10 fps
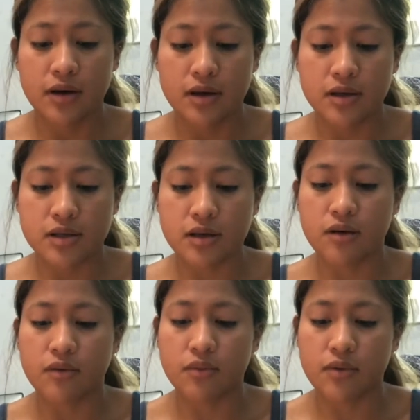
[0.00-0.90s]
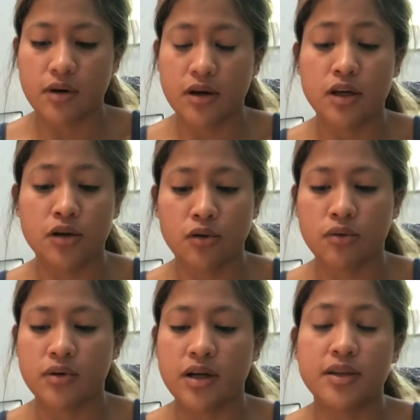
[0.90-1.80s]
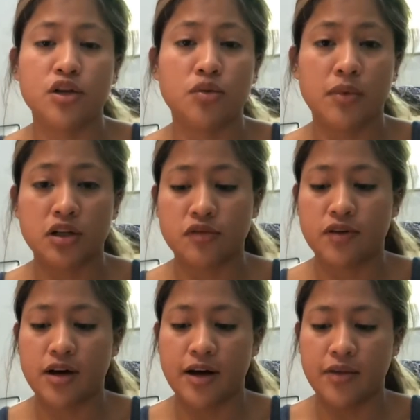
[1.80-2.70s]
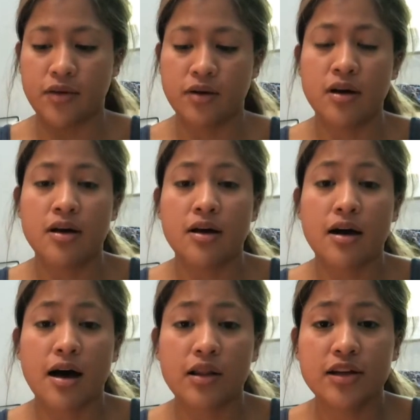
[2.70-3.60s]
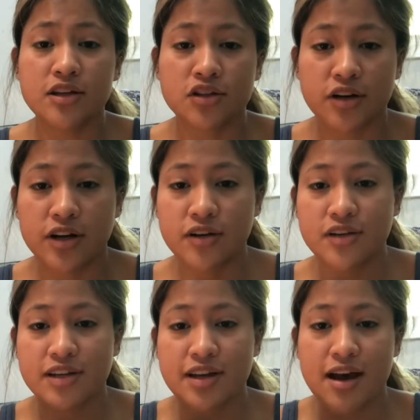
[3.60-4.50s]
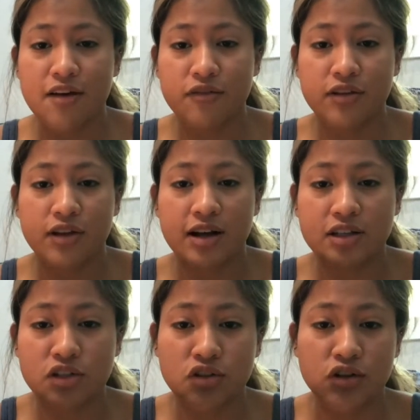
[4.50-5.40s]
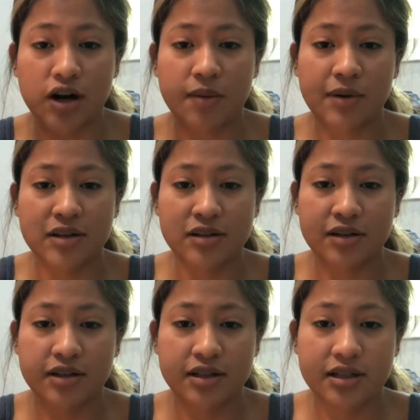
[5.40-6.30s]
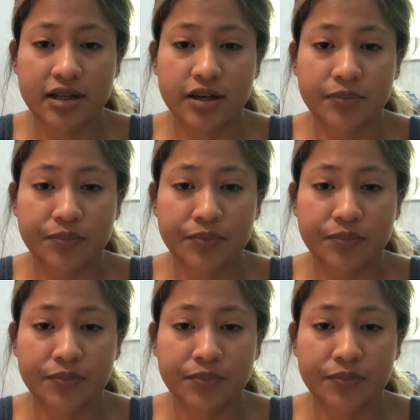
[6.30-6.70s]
So you don't need too much of it either. I like to try and use every last drop, as you can see.